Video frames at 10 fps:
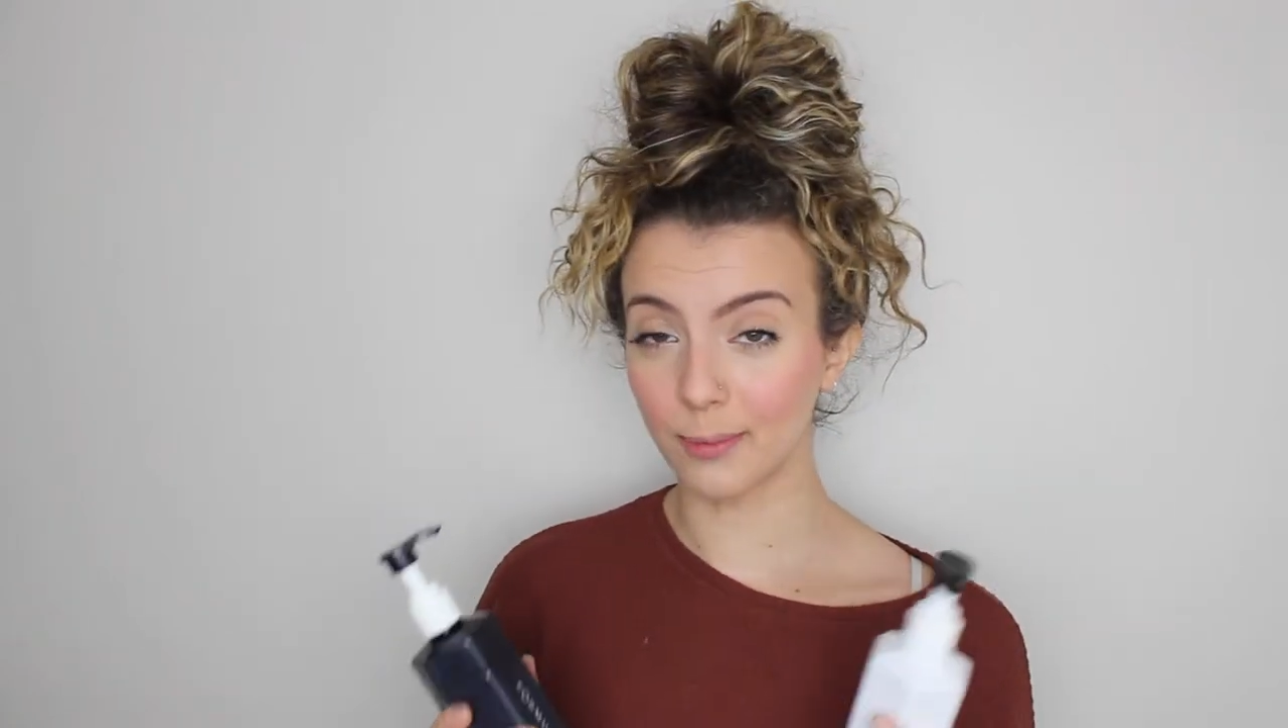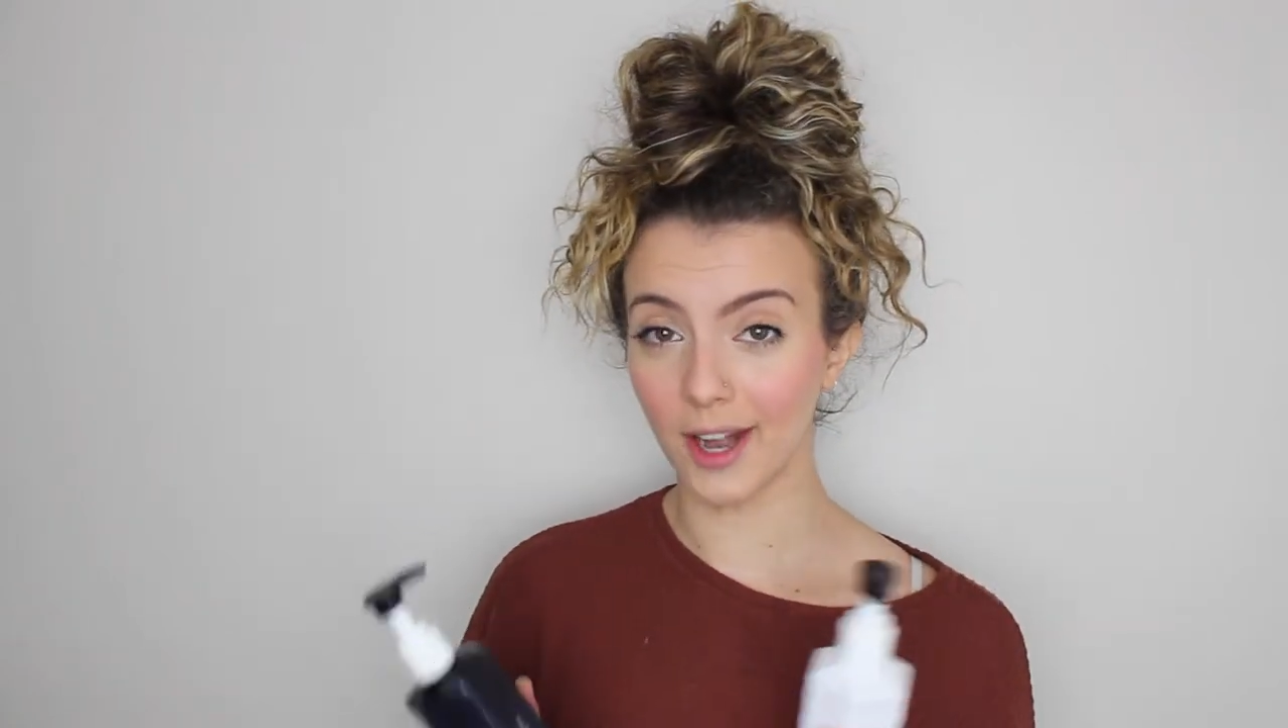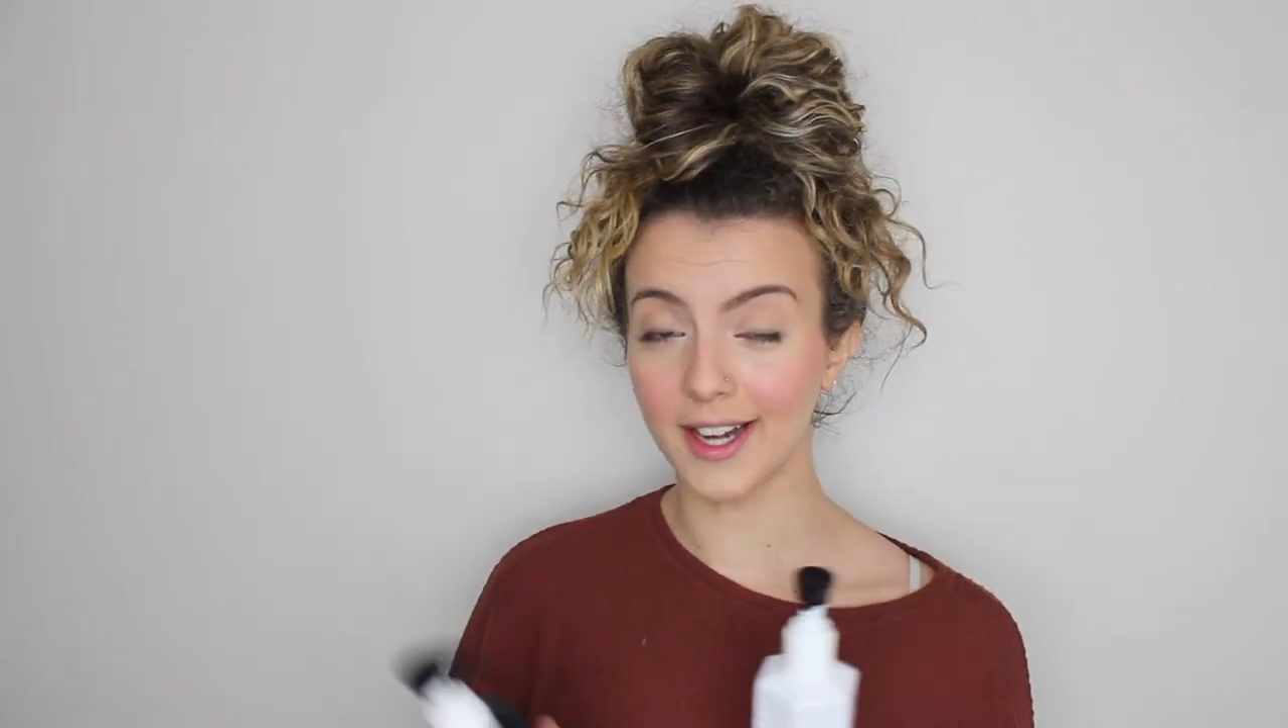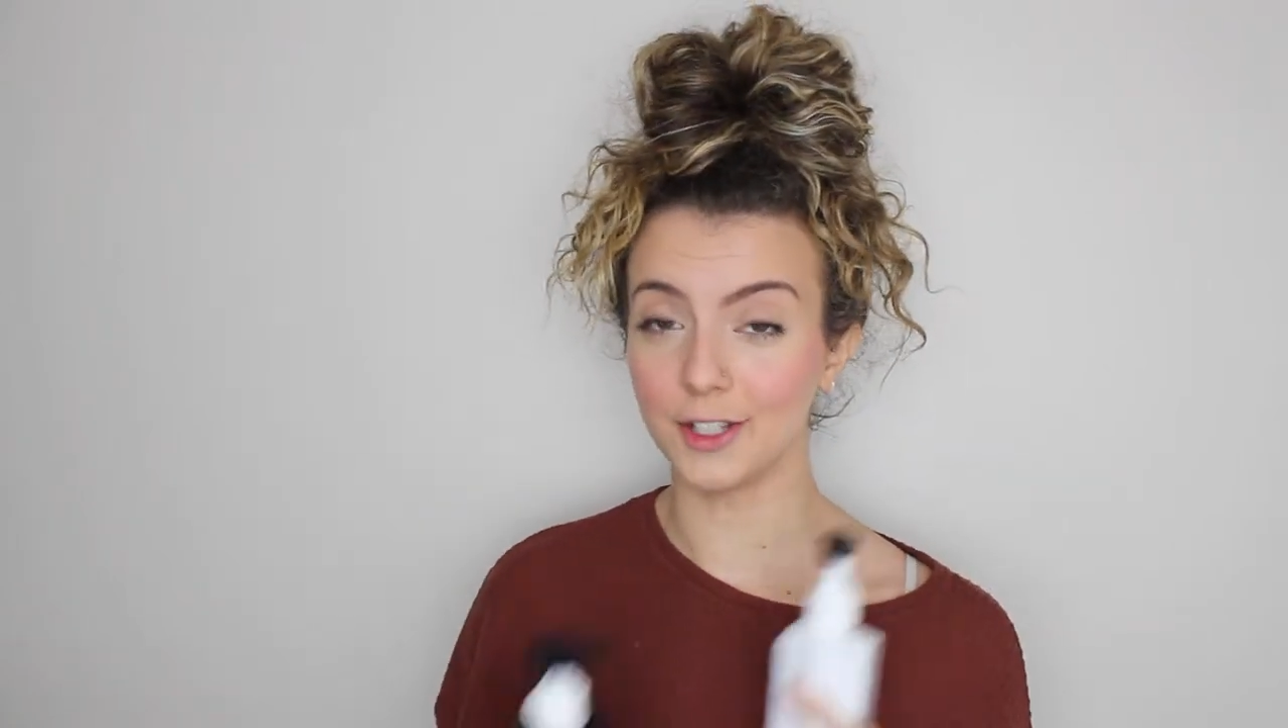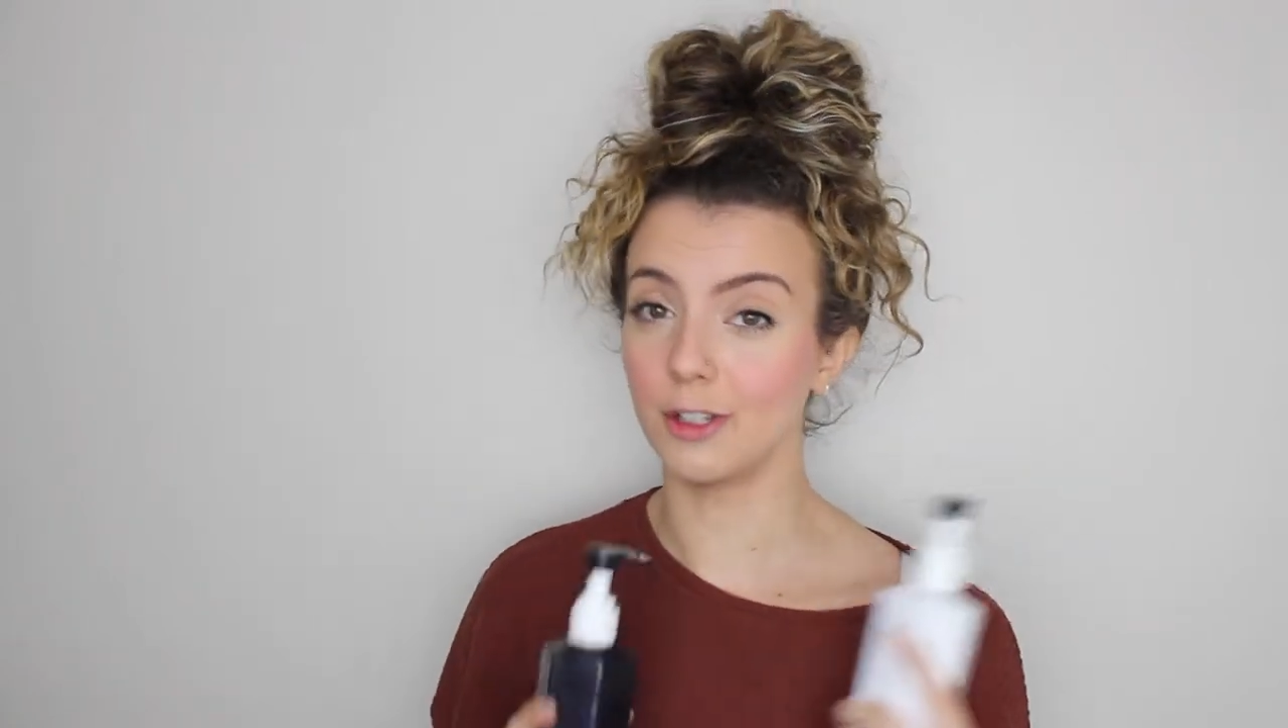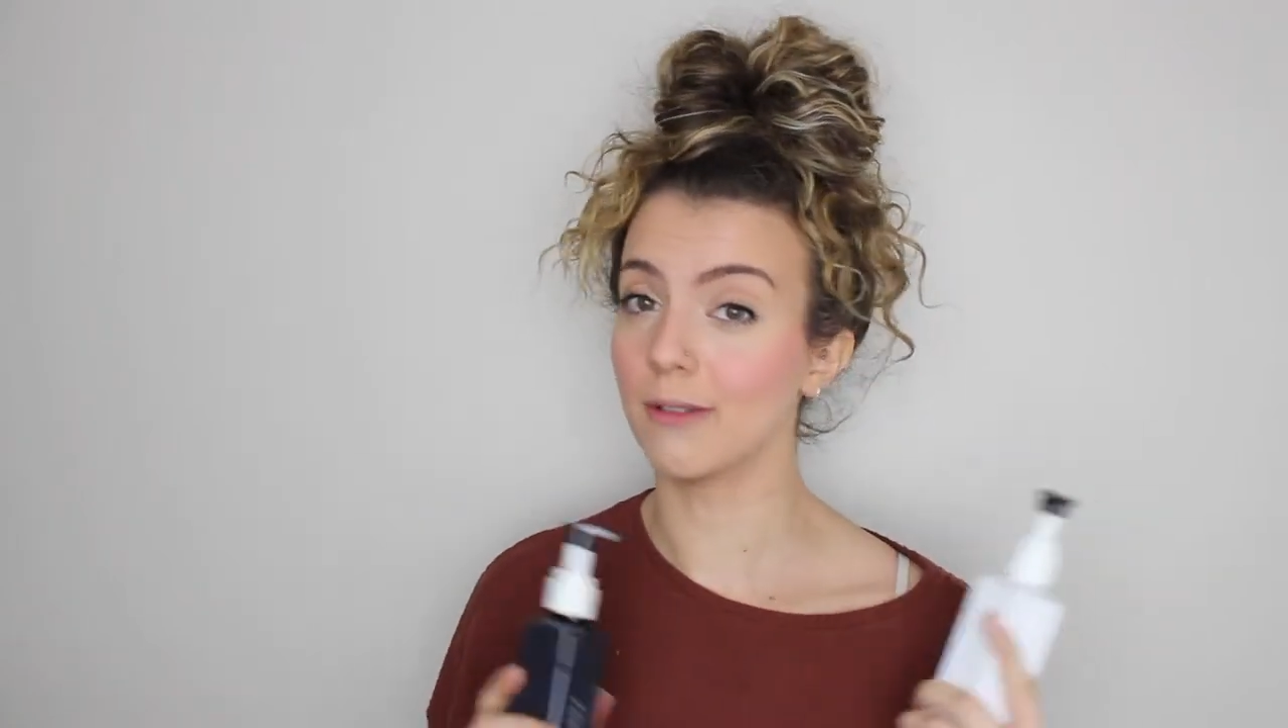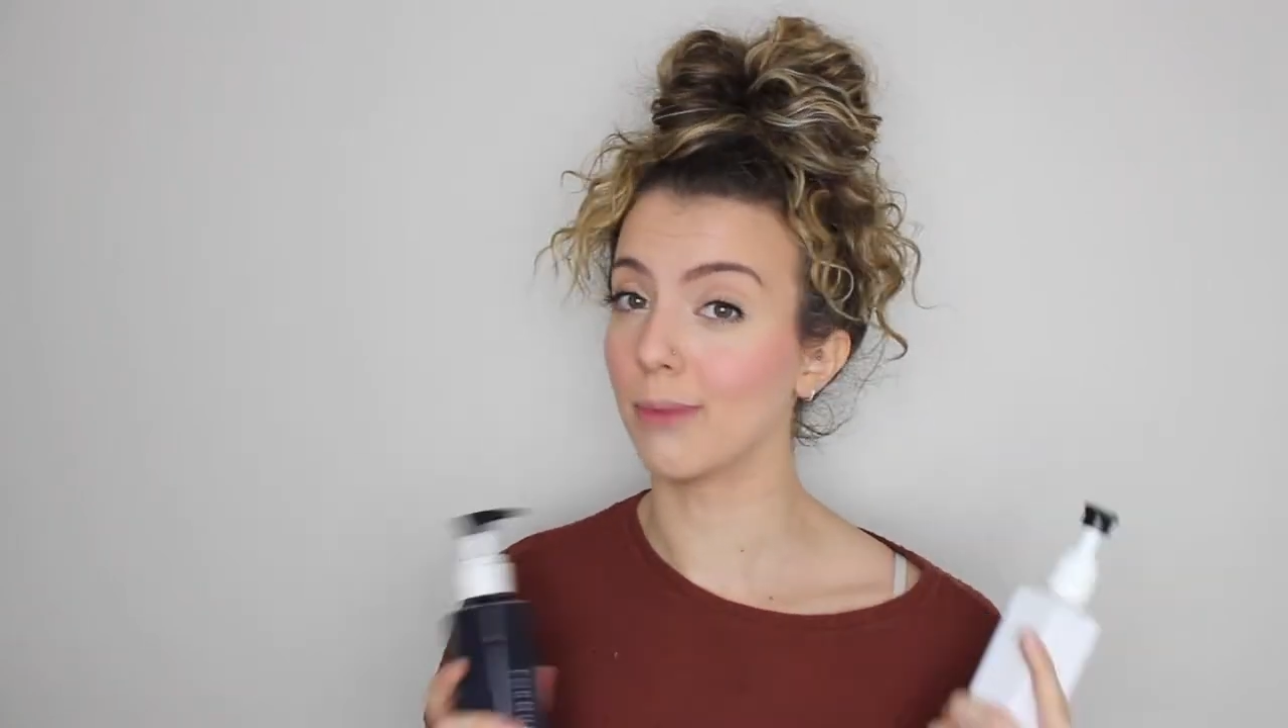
brand is you can